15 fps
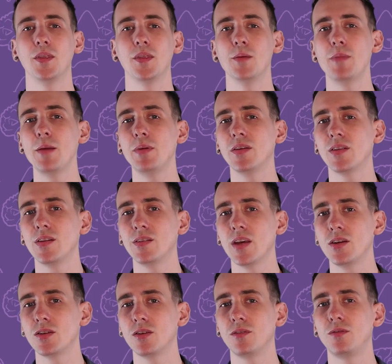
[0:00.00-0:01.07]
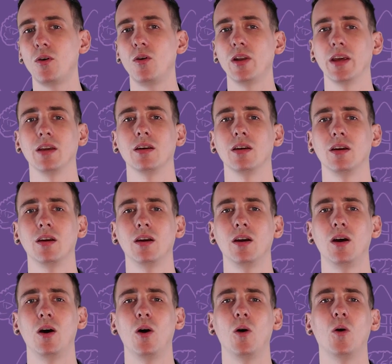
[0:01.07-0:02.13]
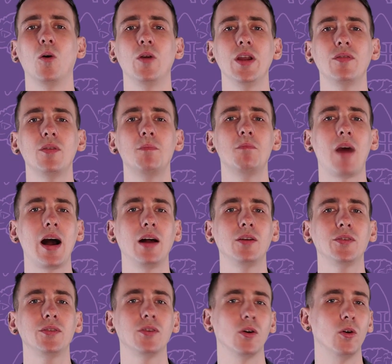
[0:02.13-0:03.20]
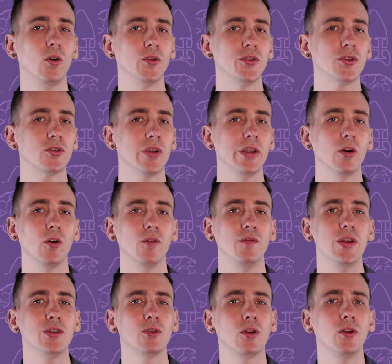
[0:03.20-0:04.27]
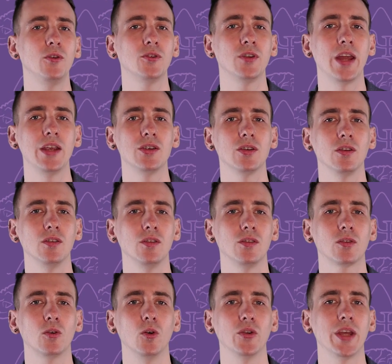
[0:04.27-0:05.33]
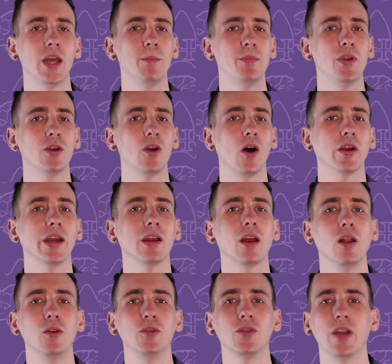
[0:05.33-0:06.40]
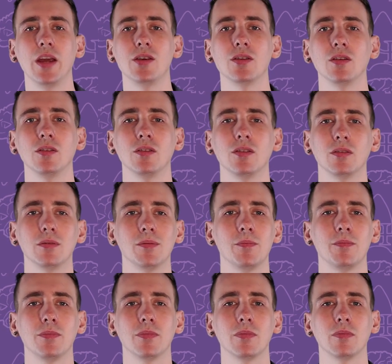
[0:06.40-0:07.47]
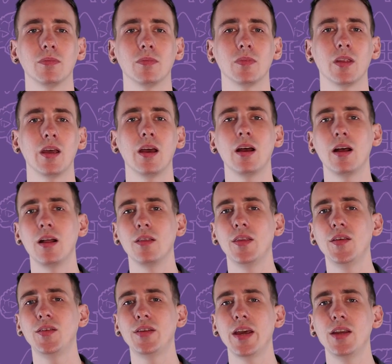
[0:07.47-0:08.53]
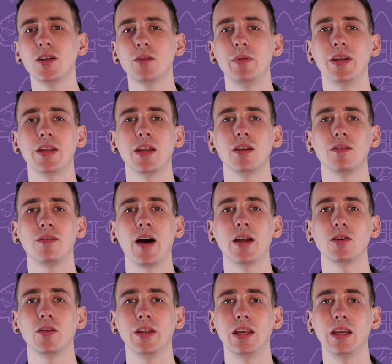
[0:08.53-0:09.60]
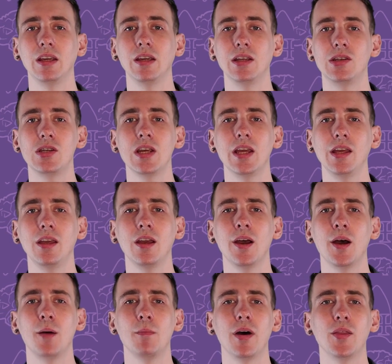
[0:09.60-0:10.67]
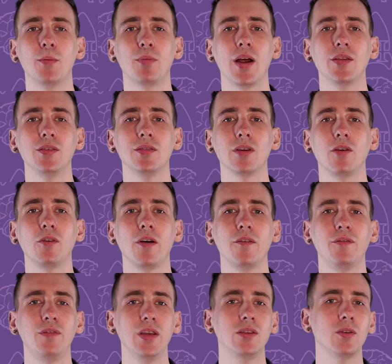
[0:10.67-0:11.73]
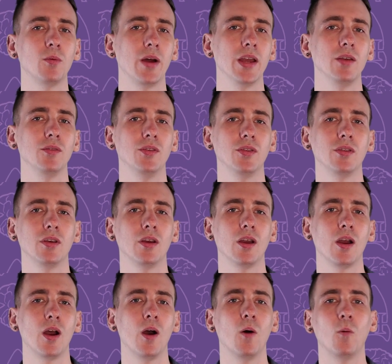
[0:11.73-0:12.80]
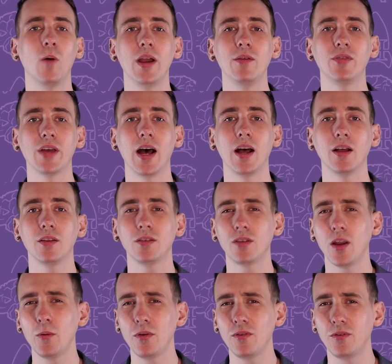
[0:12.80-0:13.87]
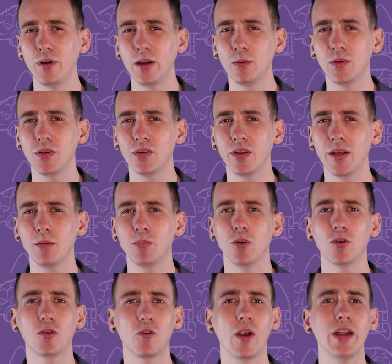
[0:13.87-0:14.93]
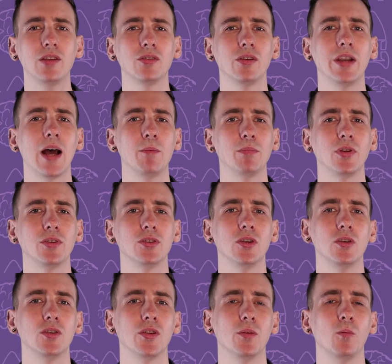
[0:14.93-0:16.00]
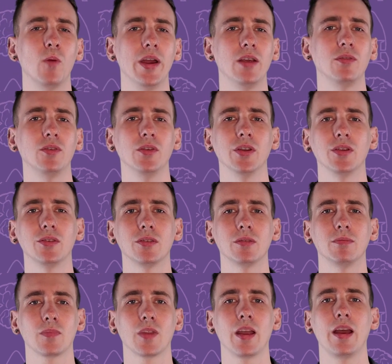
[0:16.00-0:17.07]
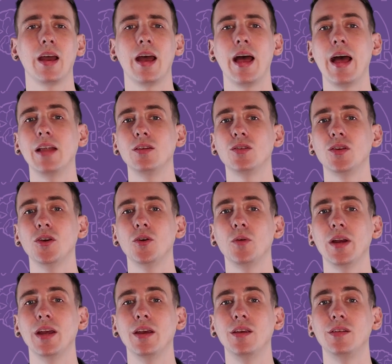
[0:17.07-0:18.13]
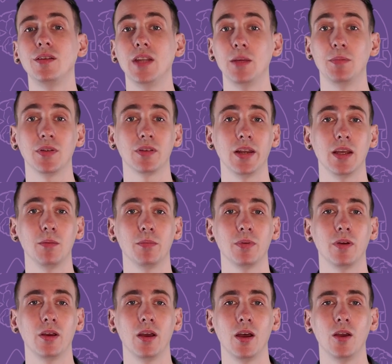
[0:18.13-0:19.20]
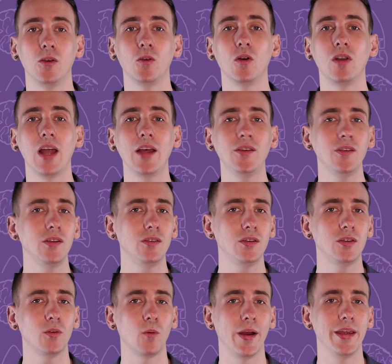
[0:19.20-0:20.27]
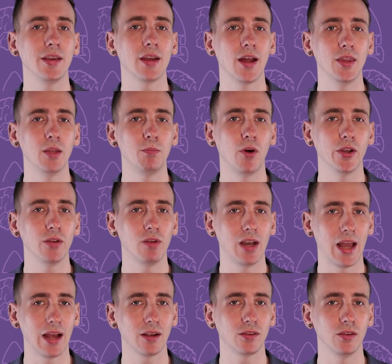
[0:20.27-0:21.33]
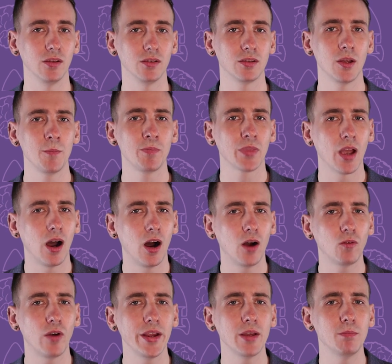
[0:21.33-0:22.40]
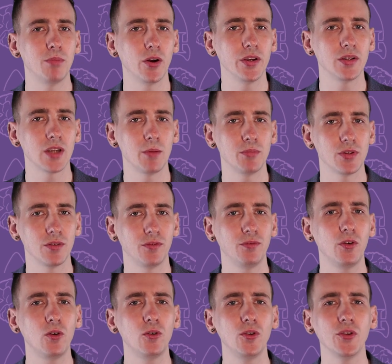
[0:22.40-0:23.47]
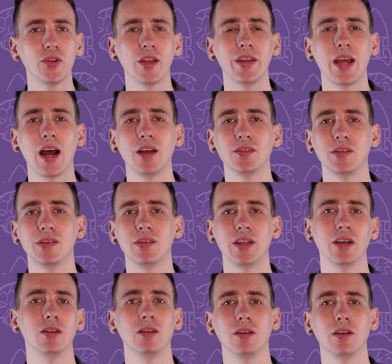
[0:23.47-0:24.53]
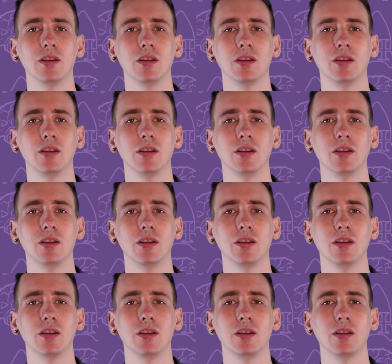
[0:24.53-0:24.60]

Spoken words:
There may be a sensation of falling, or even mild auditory or visual hallucinations called hypnagogic hallucinations. This stage can be identified on the EEG by the presence of theta waves, waves that are slower in frequency but greater in amplitude than wakefulness. N2 is deeper sleep. You're less easy to wake and the body relaxes. Heart rate and body temperature falls and the eyes are still.